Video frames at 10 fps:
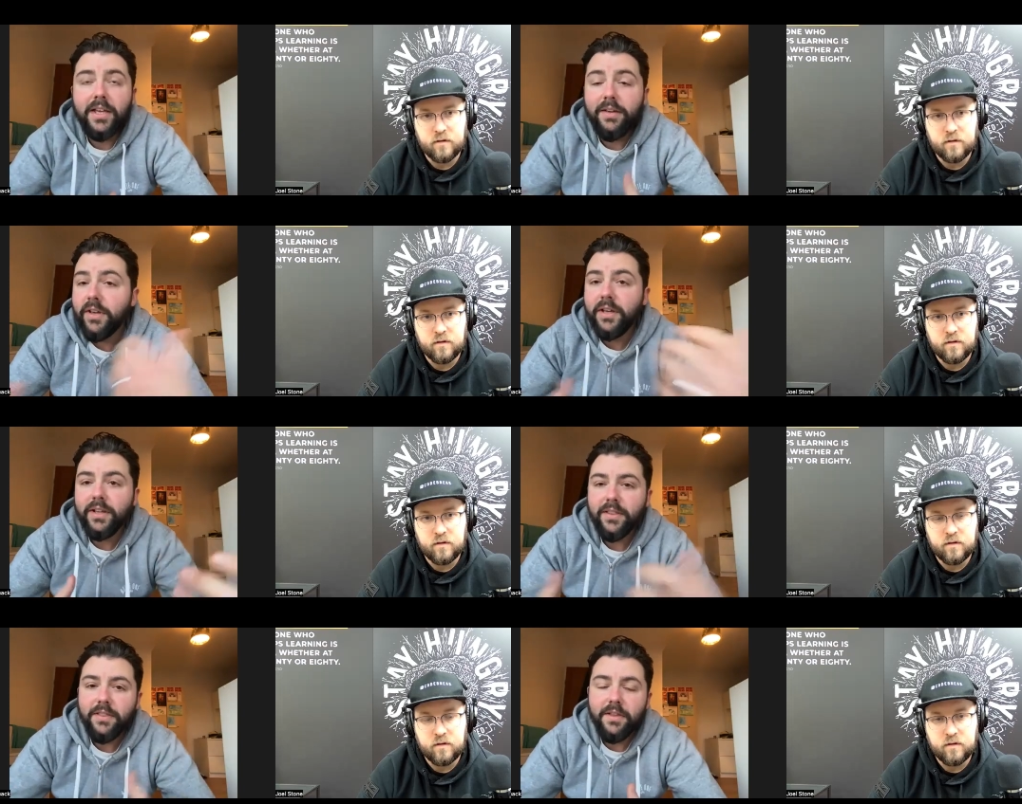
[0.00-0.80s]
Speaker 1: giving
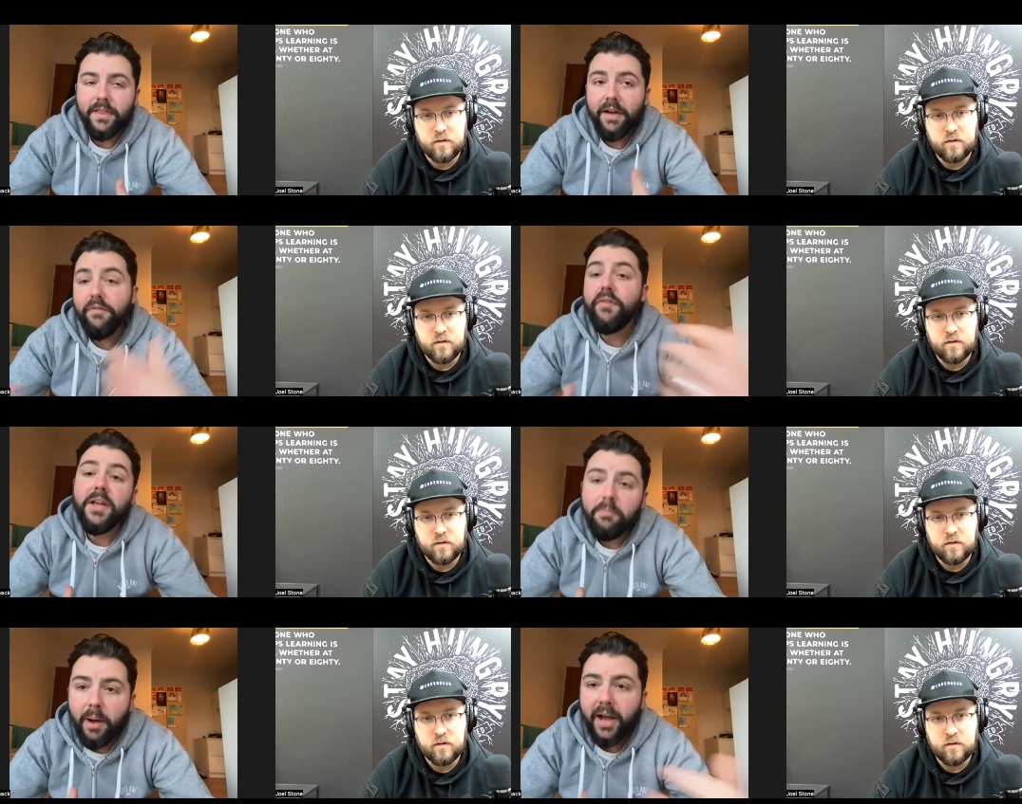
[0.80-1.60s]
that
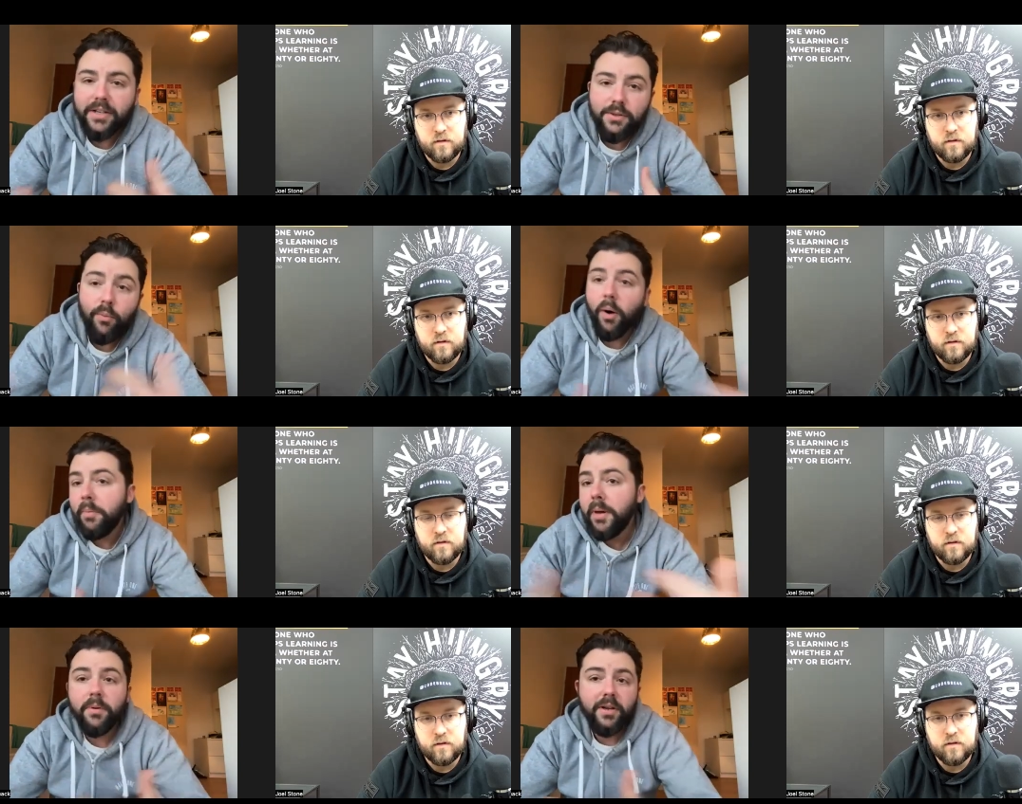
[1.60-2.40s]
feedback to what
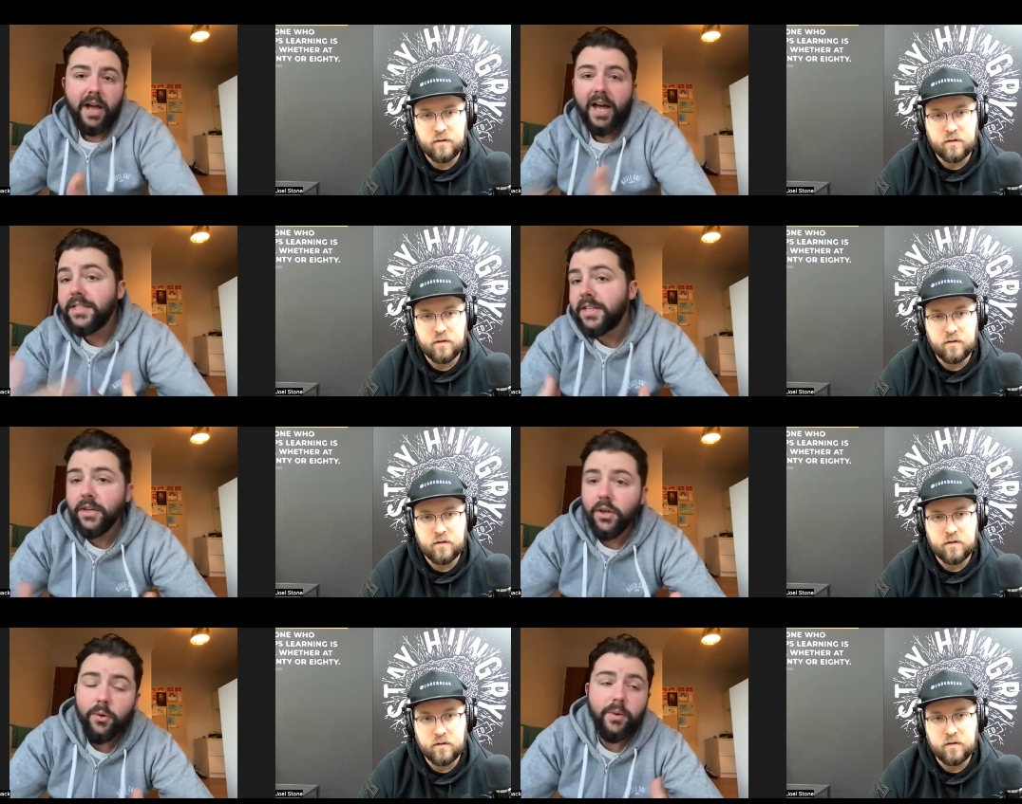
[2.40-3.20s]
people are
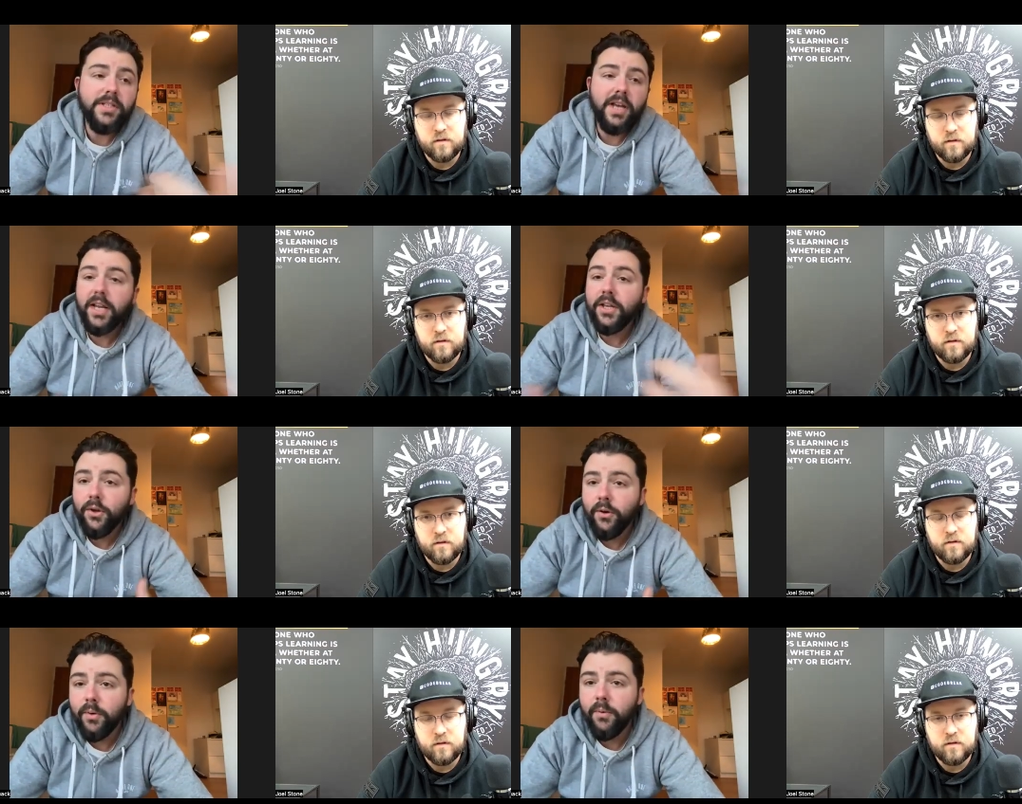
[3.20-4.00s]
asking you and telling
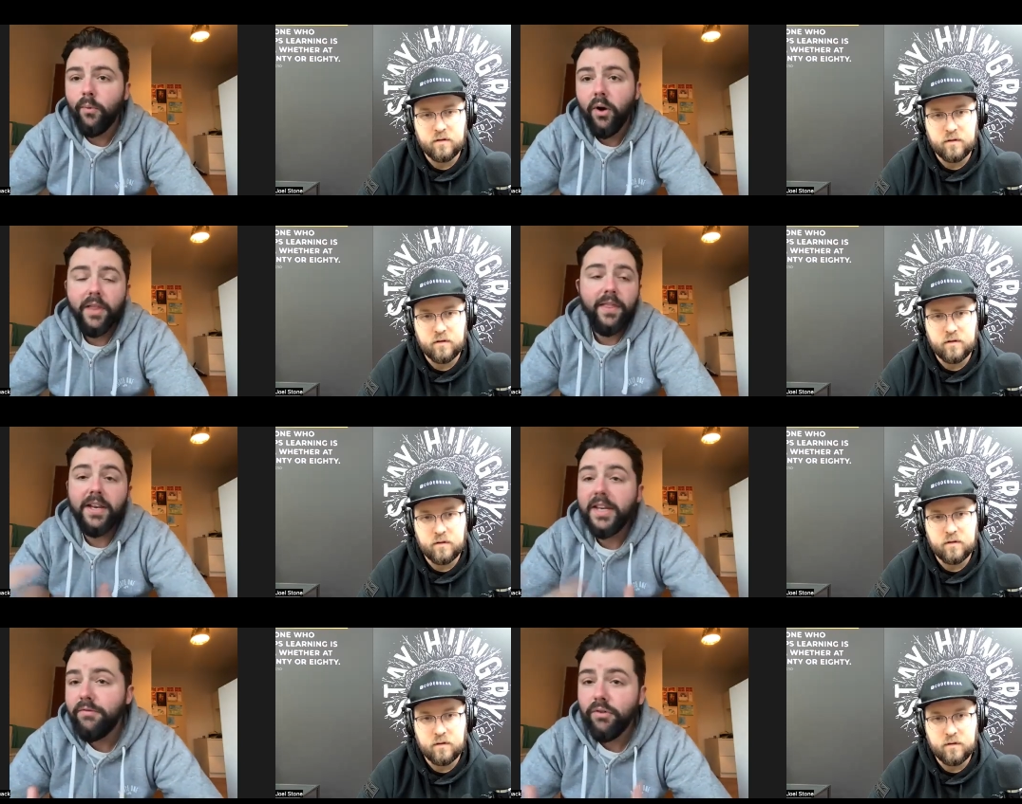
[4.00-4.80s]
you and what are they
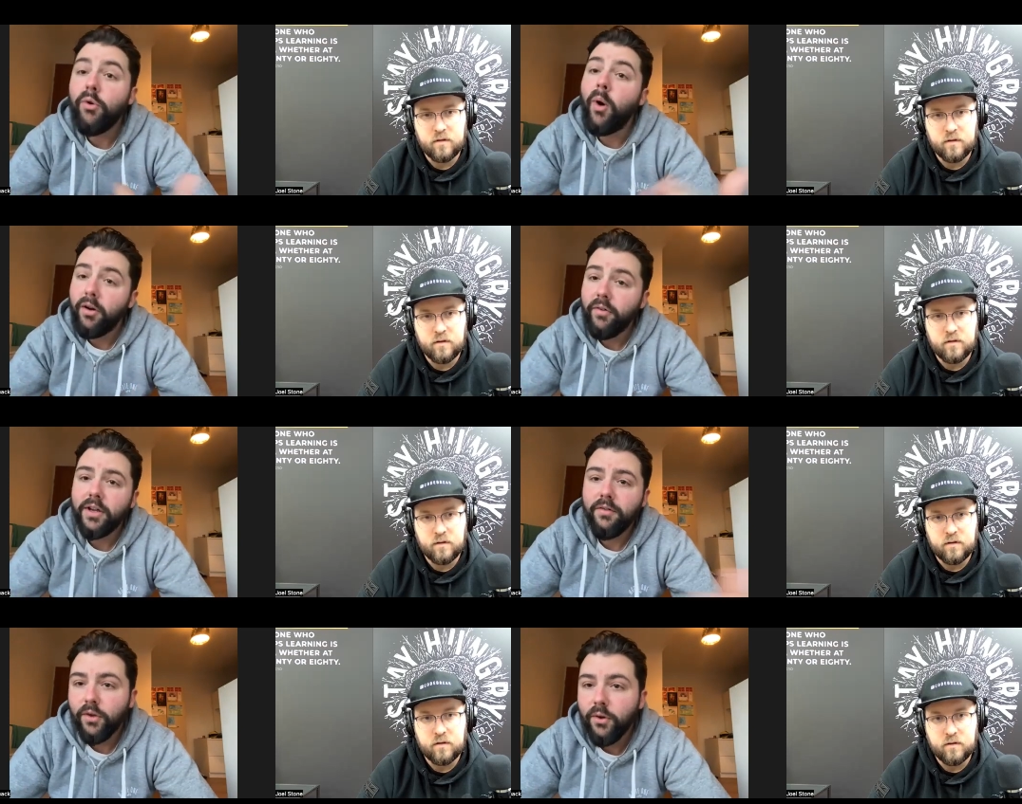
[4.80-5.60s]
need
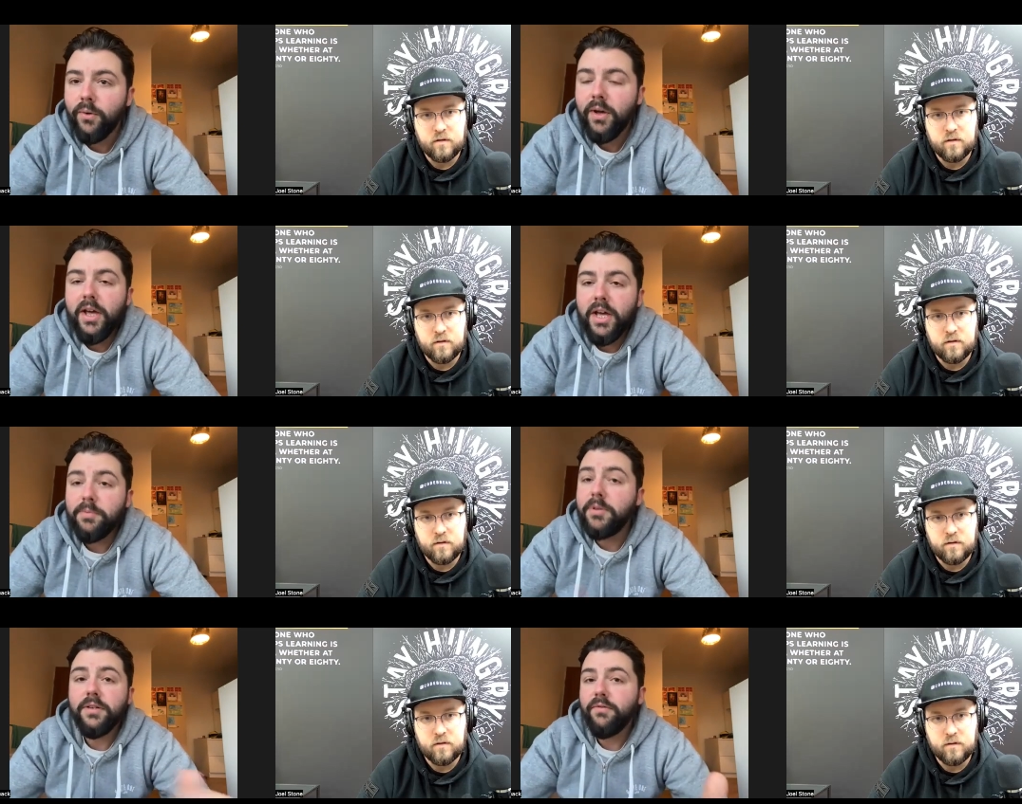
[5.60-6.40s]
requiring of you,
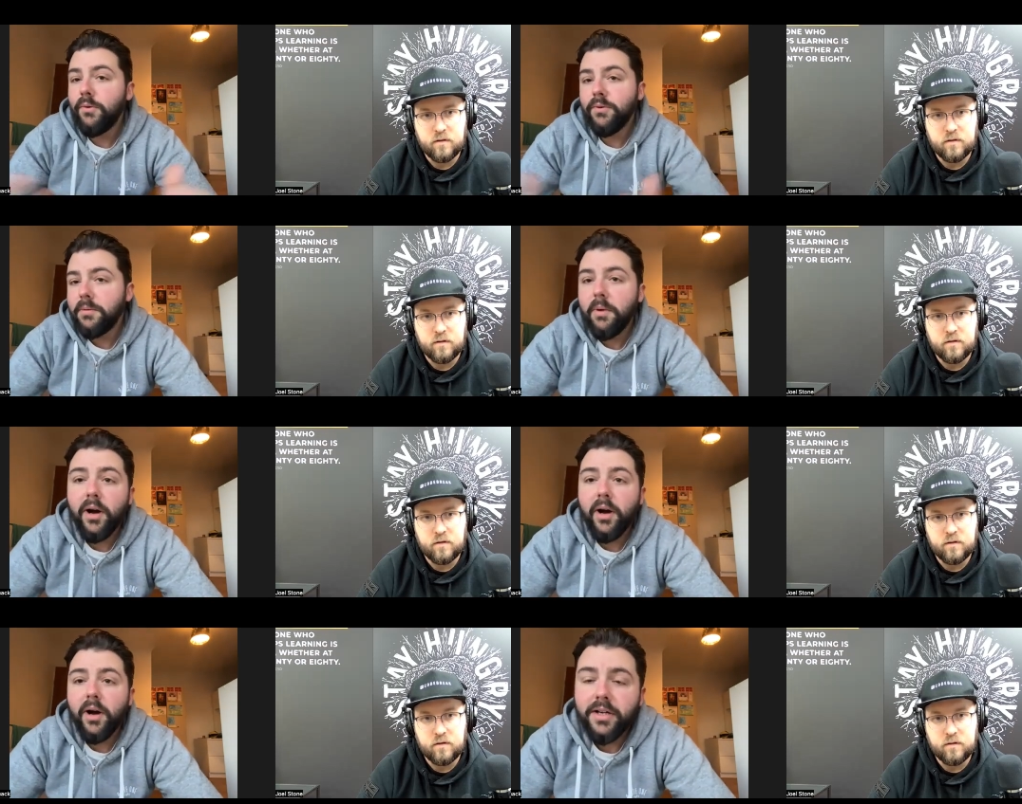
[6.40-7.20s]
especially if you as a
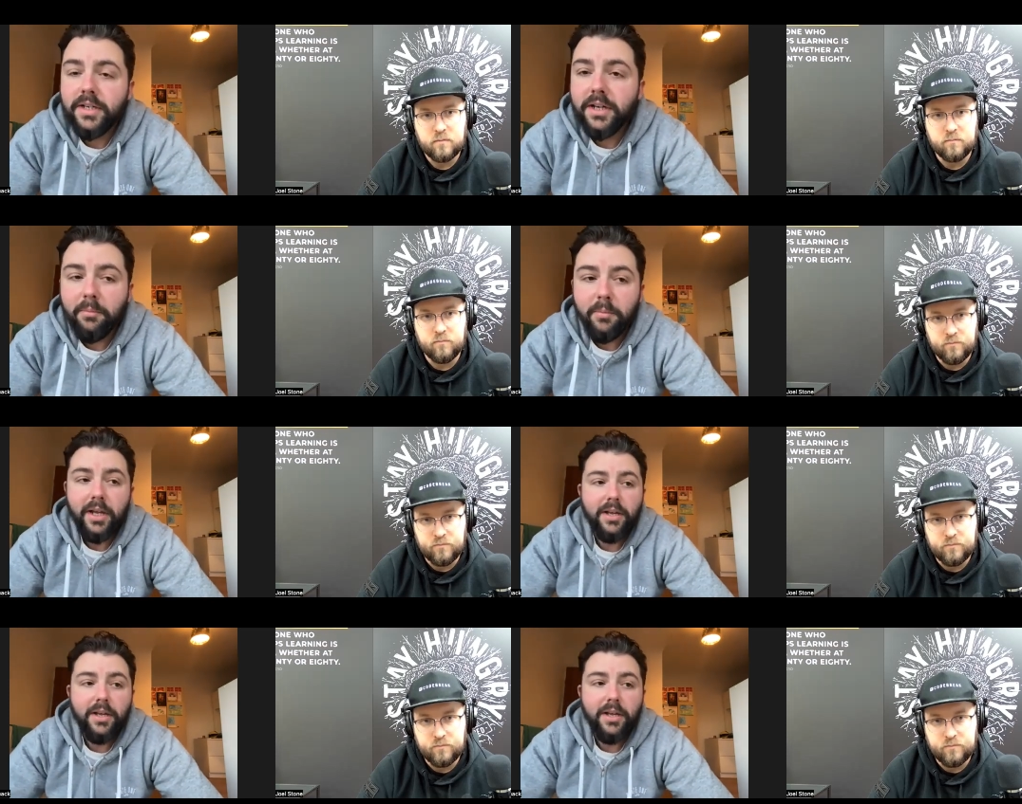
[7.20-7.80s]
marketing company.